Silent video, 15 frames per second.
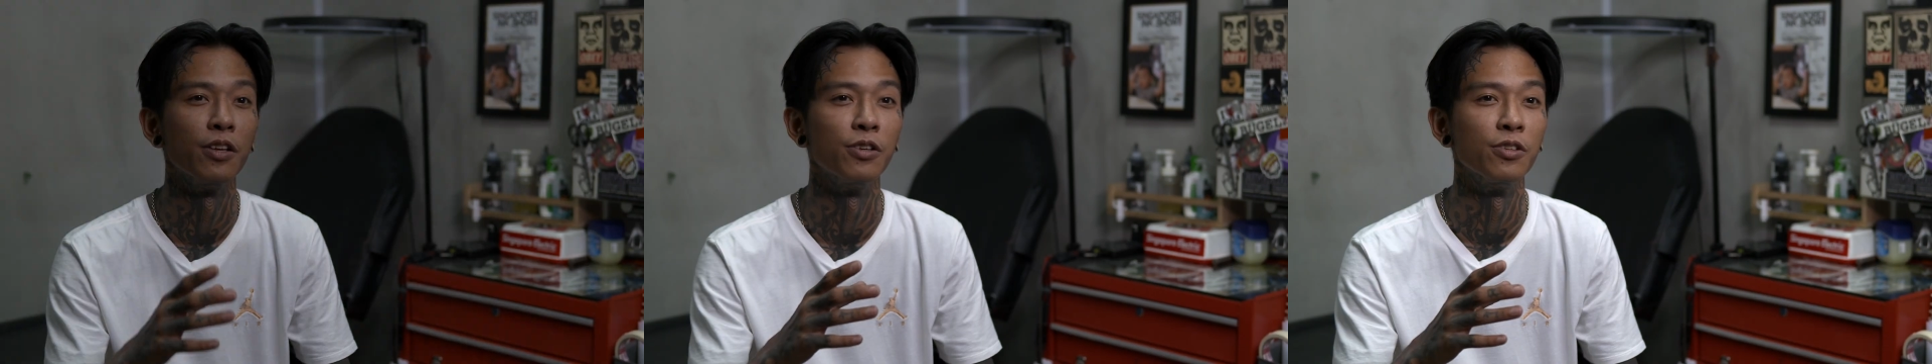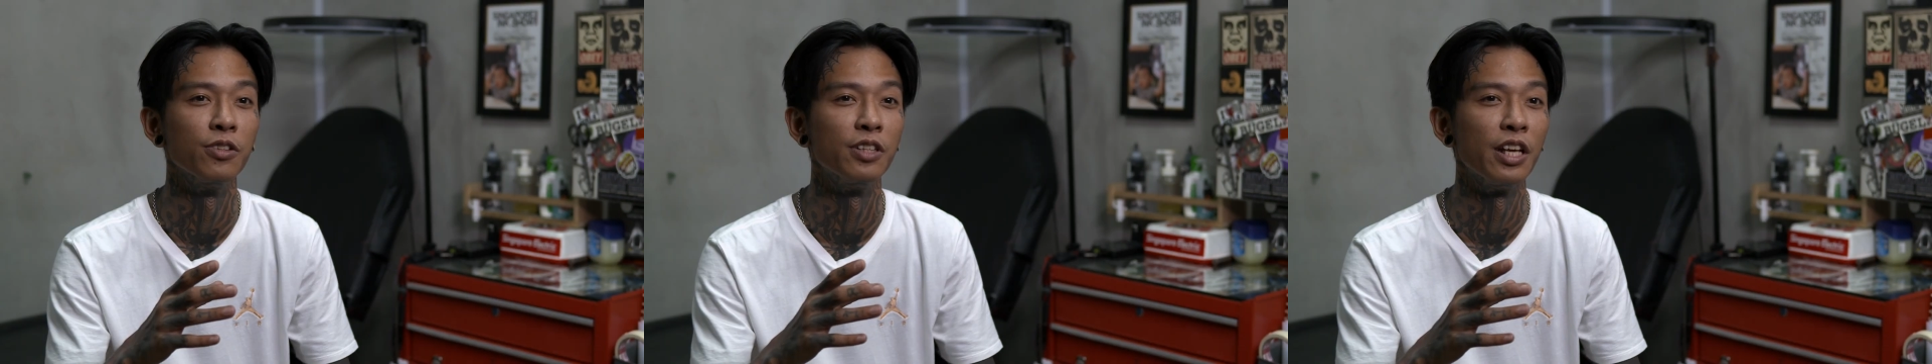
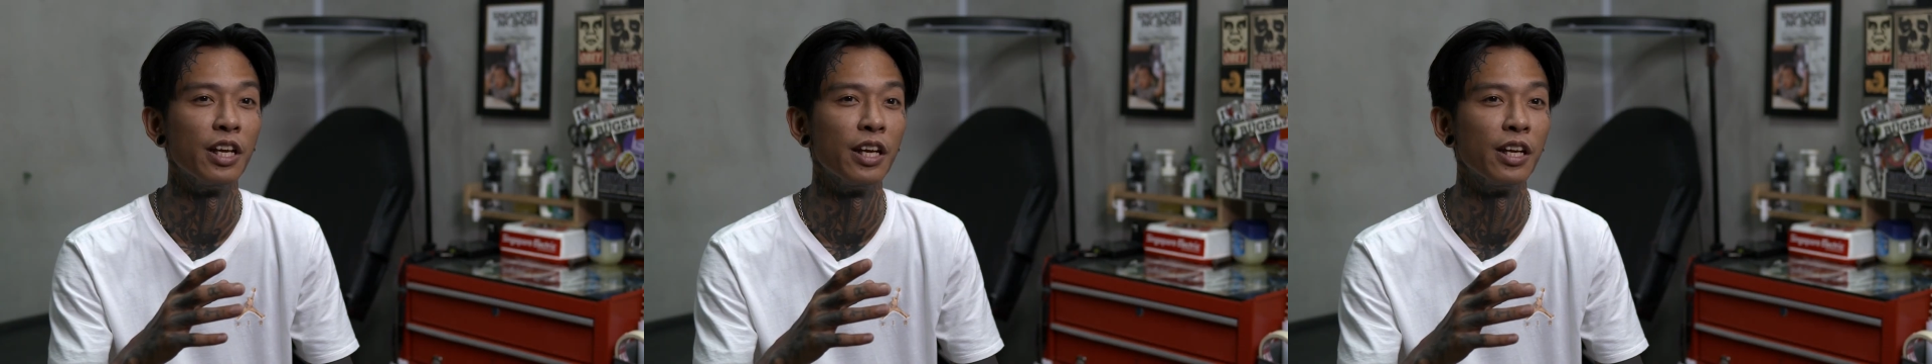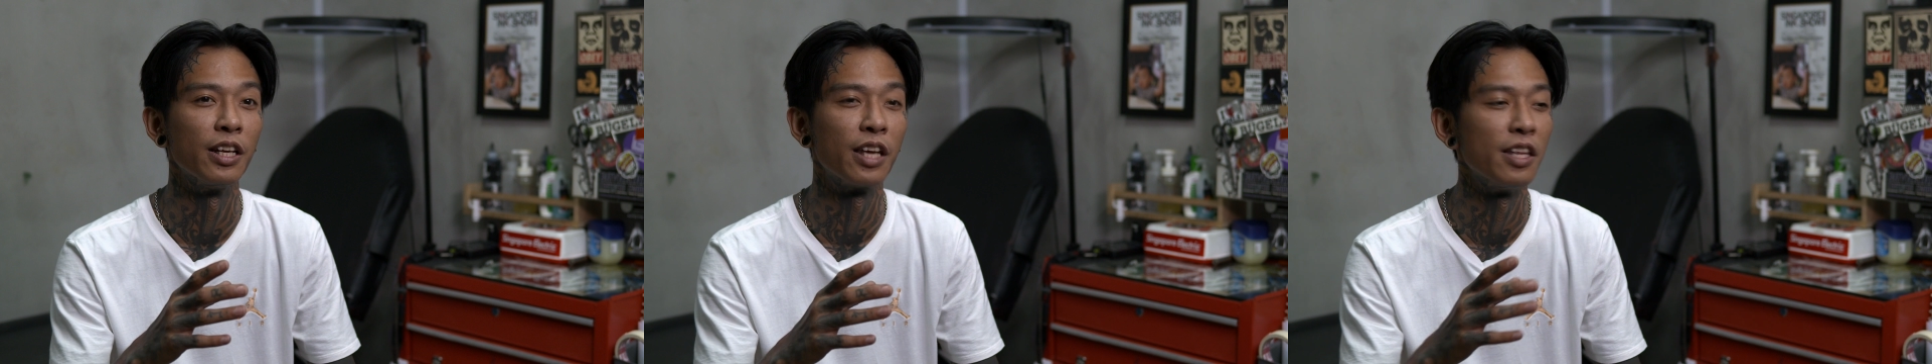you know
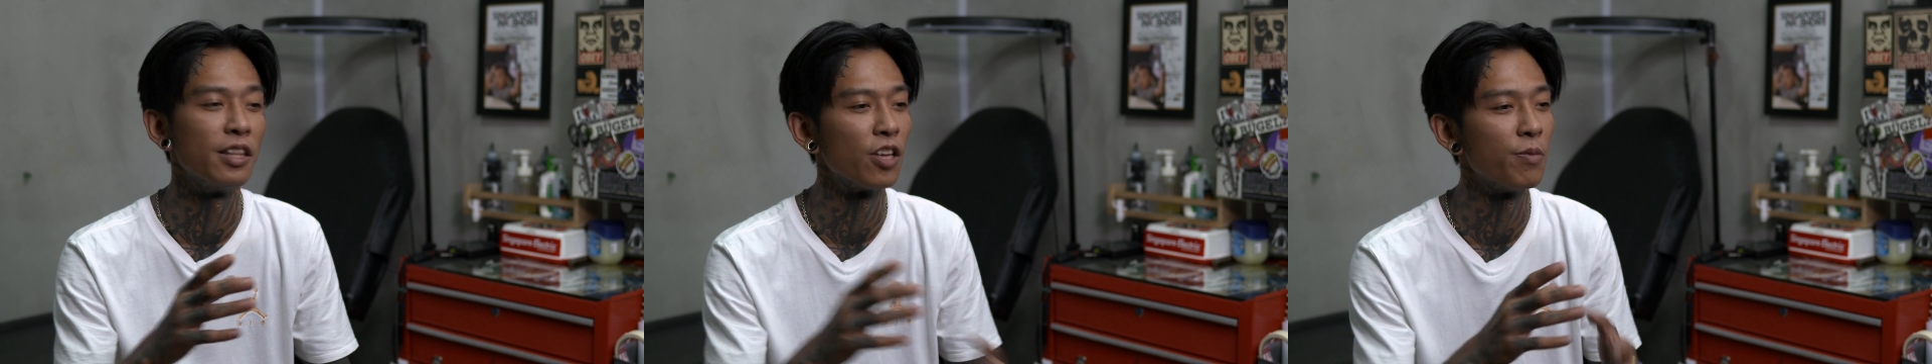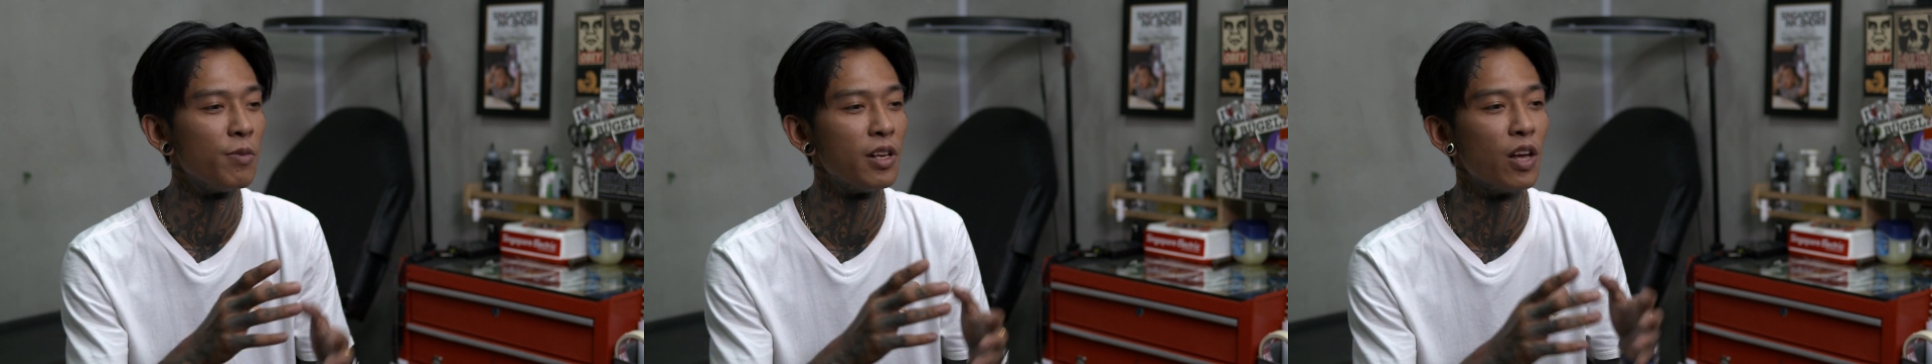they can
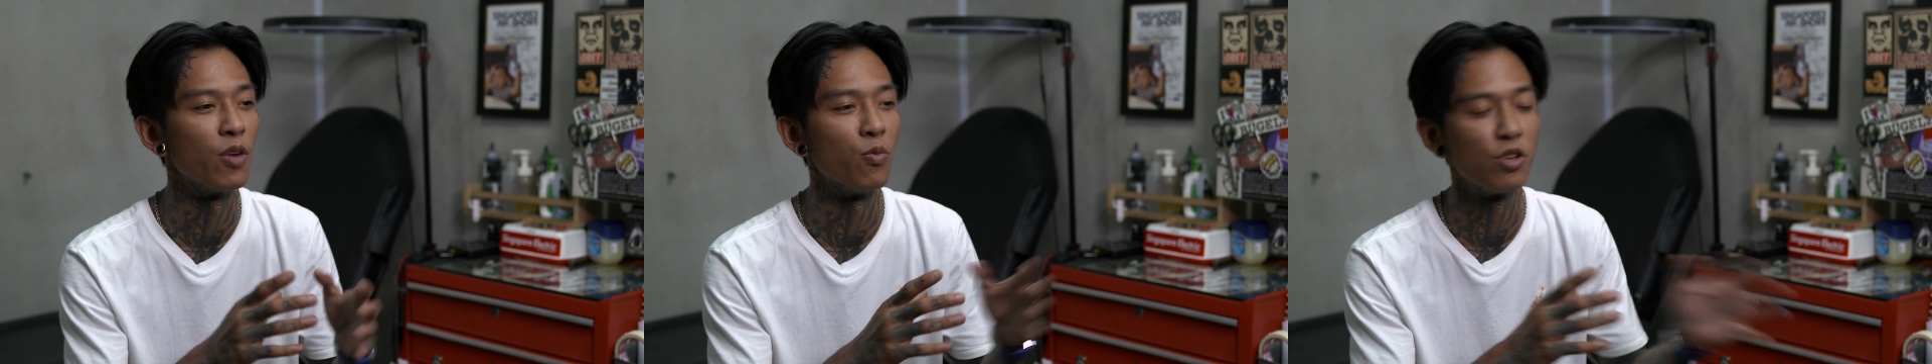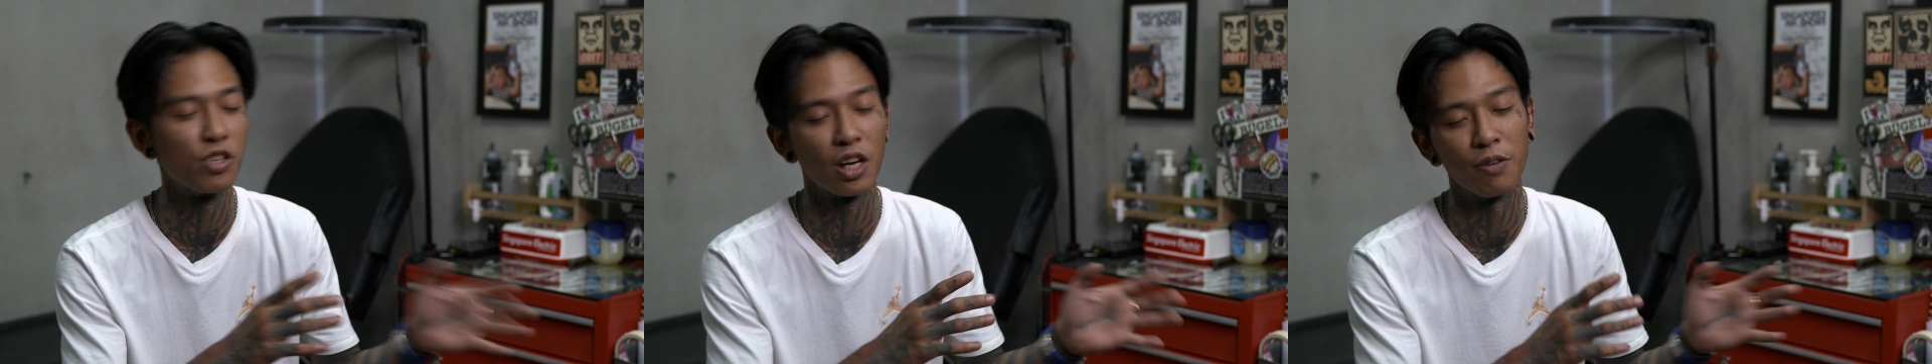tell me like
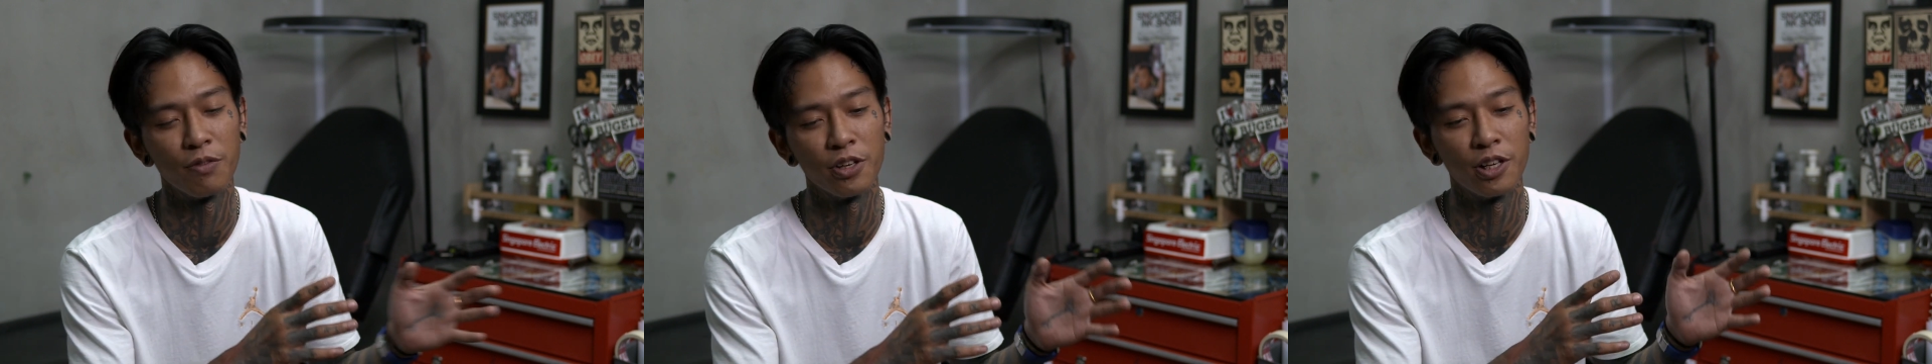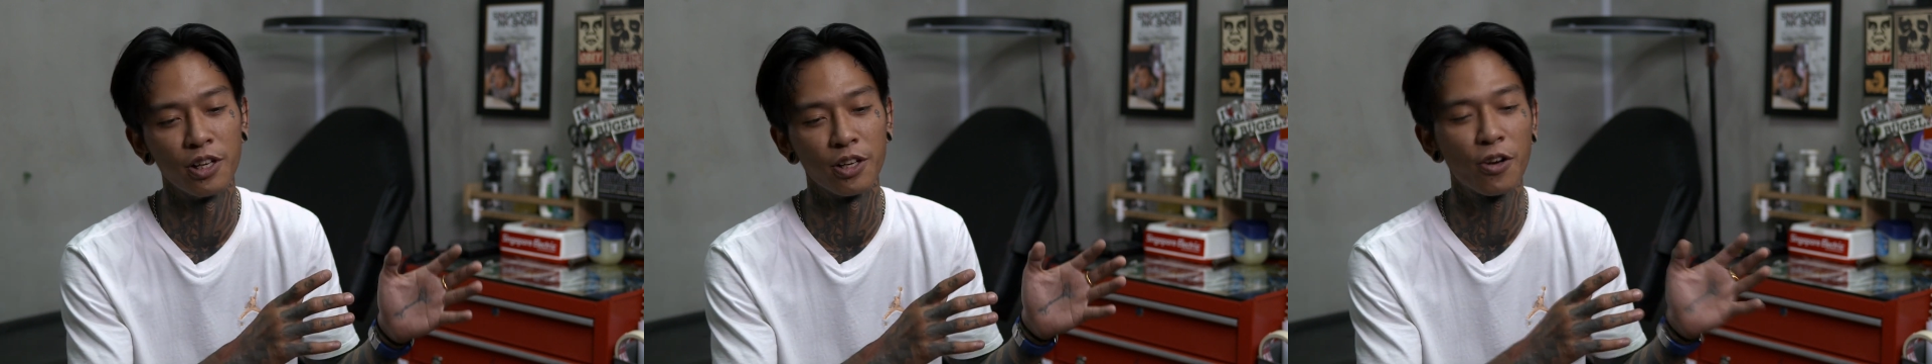
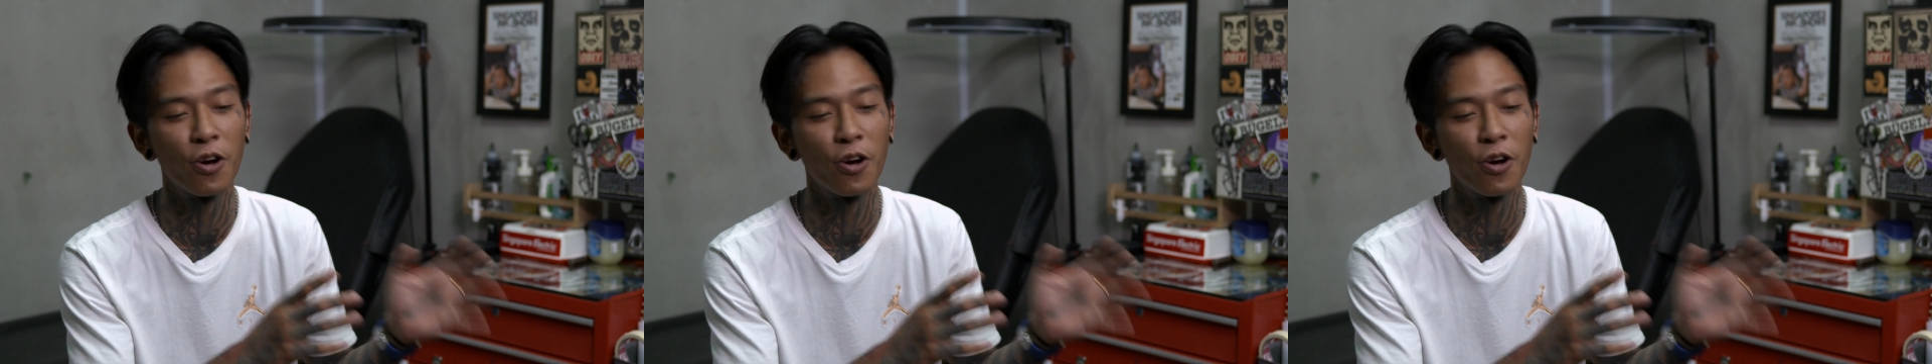whichever